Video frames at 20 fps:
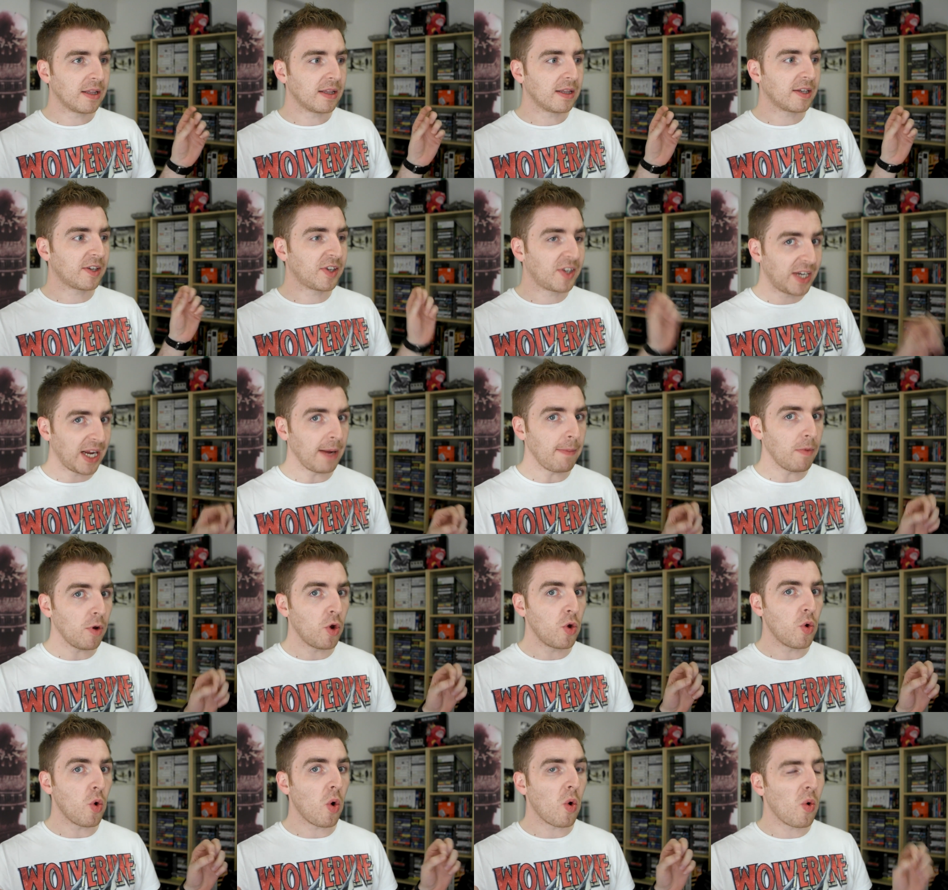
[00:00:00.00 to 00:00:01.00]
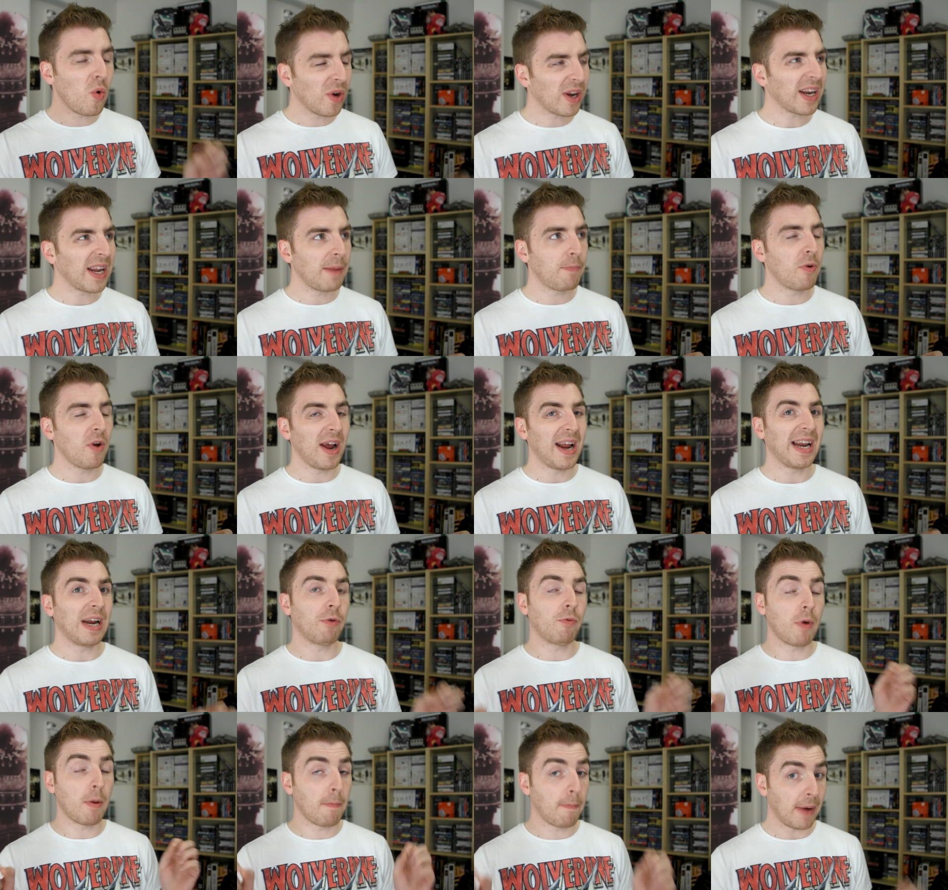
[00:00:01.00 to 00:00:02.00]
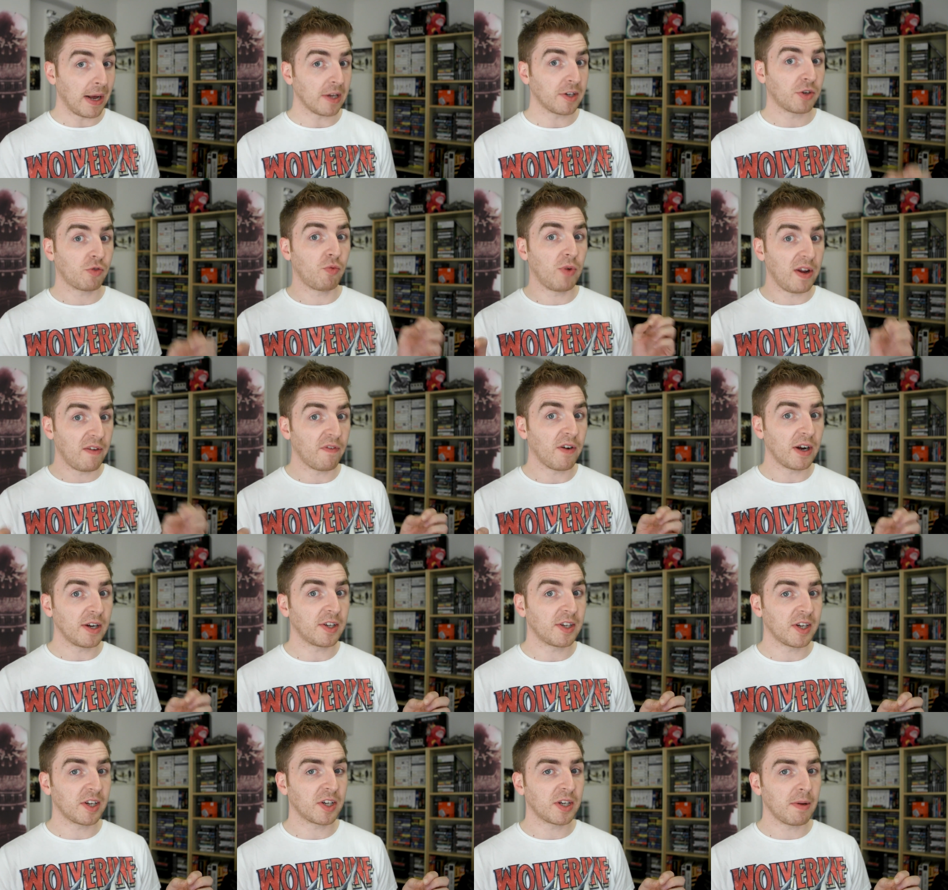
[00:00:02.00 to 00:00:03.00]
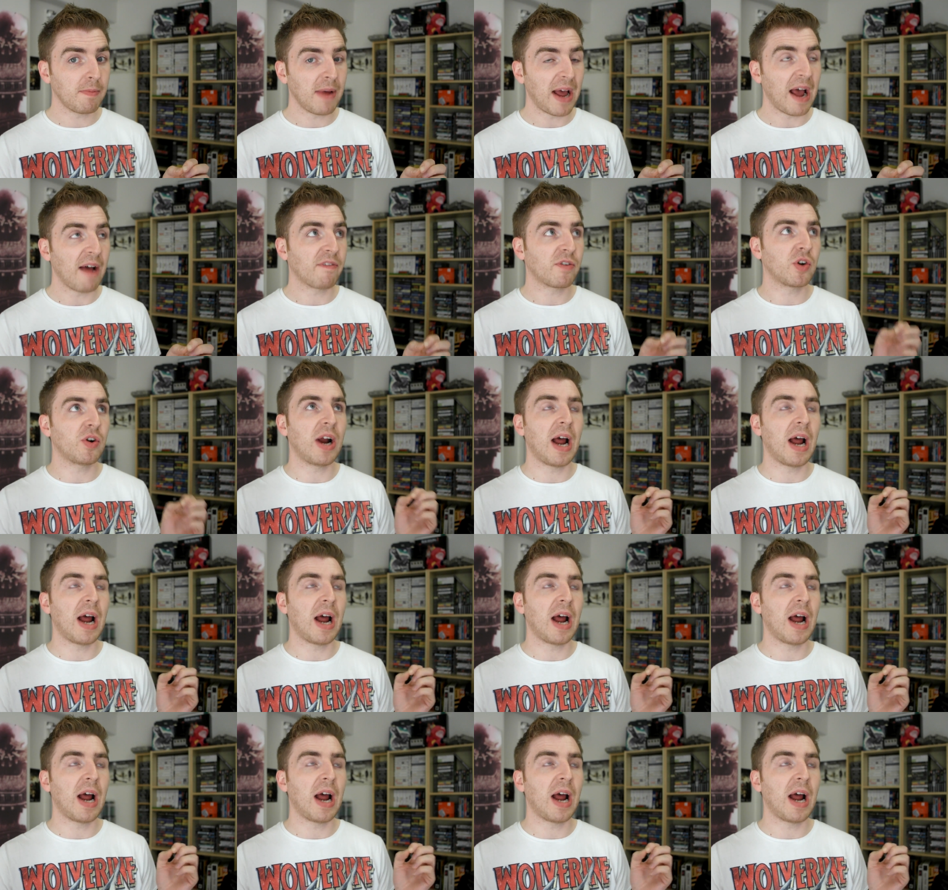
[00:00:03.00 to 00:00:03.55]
Steam, who only put in a robust refund system after